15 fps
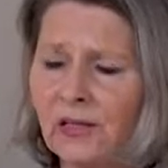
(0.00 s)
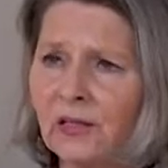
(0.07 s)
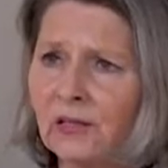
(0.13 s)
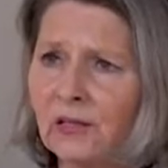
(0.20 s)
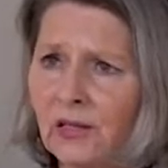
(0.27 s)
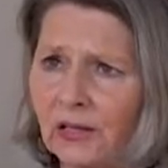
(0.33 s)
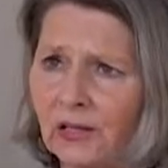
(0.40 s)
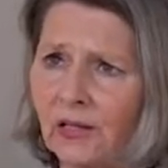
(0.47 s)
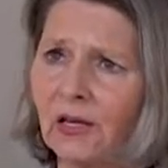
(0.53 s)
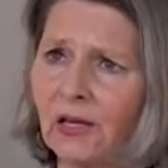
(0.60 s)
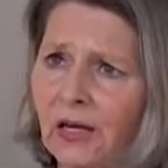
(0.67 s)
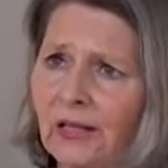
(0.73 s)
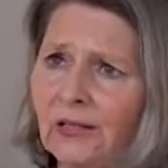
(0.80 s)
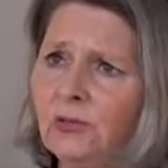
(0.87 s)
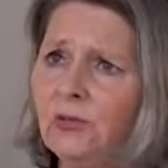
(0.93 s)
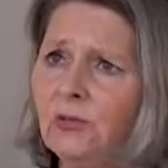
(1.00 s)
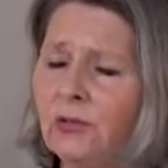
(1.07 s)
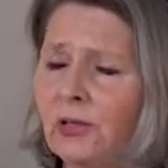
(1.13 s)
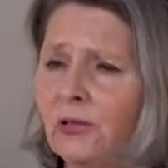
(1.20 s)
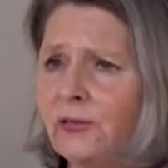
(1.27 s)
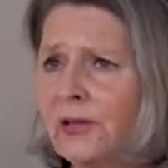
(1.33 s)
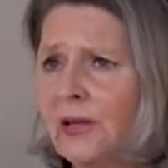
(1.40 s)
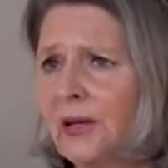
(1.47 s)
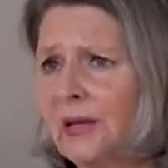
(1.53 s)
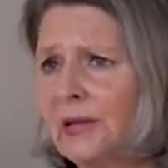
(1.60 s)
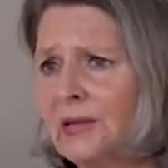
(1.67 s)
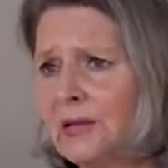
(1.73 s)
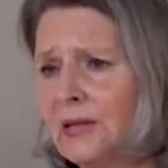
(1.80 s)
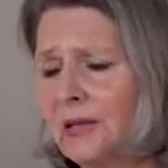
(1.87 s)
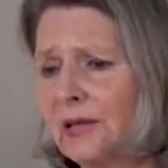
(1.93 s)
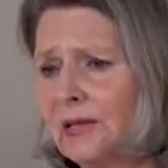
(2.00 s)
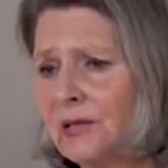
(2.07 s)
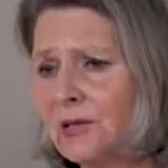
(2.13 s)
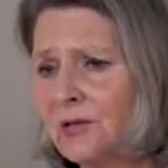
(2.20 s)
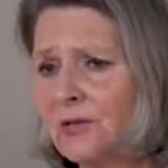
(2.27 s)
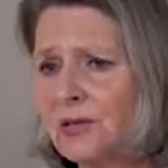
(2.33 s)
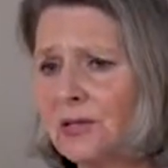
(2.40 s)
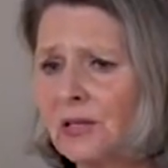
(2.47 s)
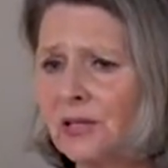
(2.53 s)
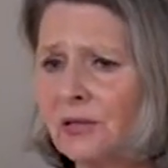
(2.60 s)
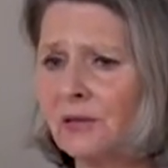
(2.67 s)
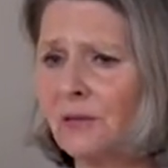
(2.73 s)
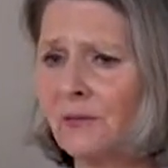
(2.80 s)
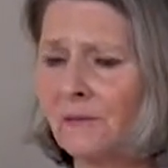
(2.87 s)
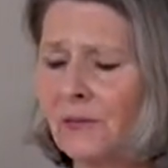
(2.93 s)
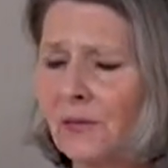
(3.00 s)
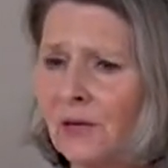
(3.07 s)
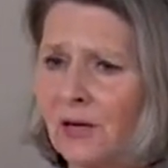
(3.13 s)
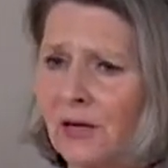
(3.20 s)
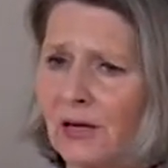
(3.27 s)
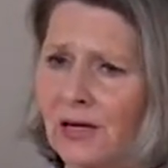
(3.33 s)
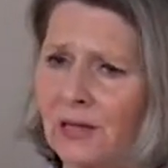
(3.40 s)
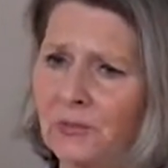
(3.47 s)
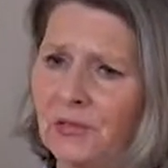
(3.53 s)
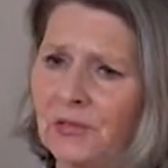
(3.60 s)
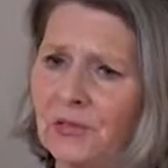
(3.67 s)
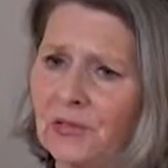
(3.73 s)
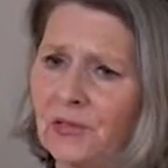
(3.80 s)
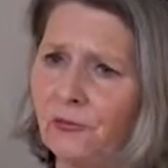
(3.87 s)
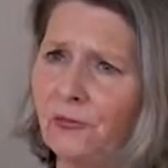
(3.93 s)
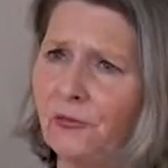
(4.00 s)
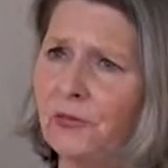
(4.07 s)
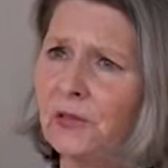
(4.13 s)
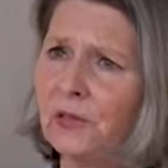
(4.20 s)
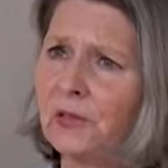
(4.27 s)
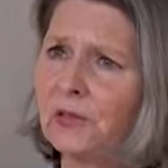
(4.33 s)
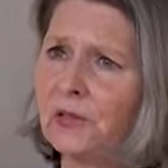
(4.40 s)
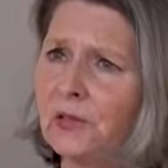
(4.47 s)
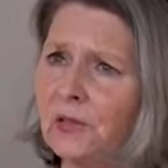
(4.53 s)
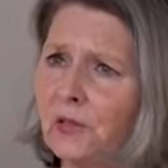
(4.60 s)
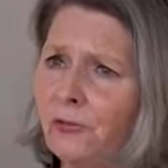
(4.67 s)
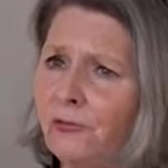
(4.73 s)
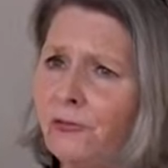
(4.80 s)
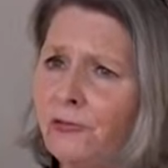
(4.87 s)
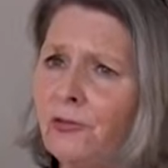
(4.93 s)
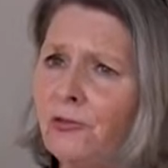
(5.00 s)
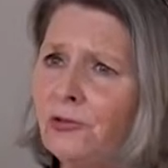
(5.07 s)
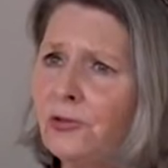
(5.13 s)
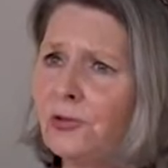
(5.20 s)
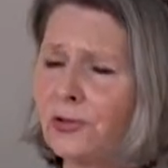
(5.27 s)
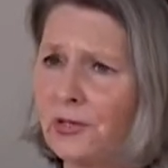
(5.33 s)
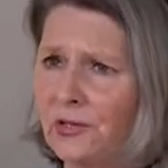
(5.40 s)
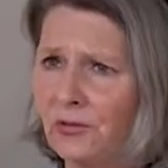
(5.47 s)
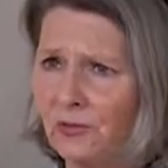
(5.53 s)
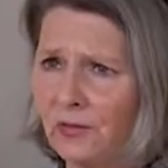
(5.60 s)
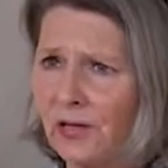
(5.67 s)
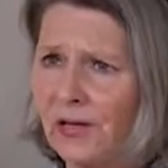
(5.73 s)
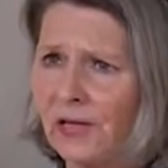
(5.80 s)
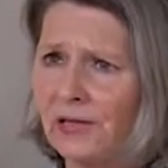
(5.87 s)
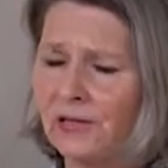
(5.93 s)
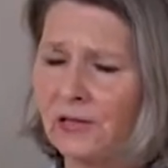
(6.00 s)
but kidney disease on the one hand, but also these many functional weaknesses